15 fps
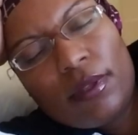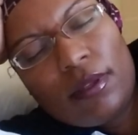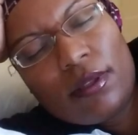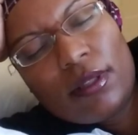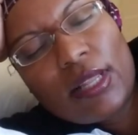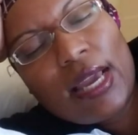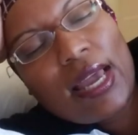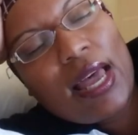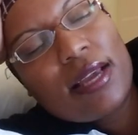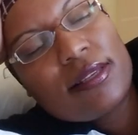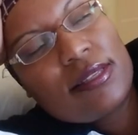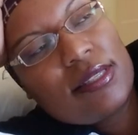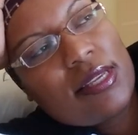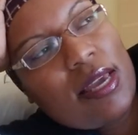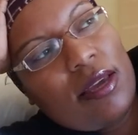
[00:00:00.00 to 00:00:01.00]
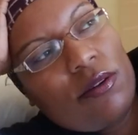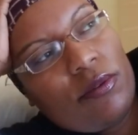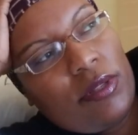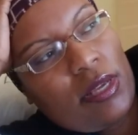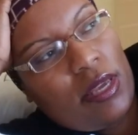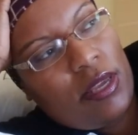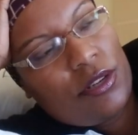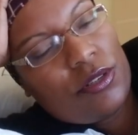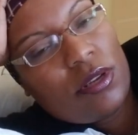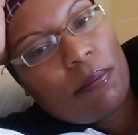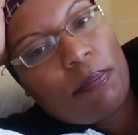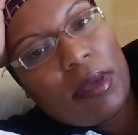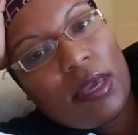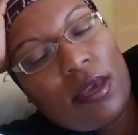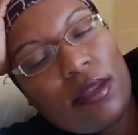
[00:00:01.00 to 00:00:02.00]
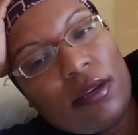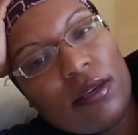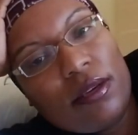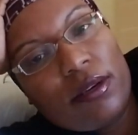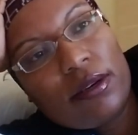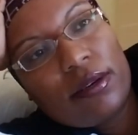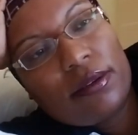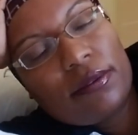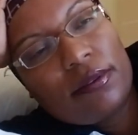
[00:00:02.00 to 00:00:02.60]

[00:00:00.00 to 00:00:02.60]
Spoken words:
Like I sat on the edge of the bed here,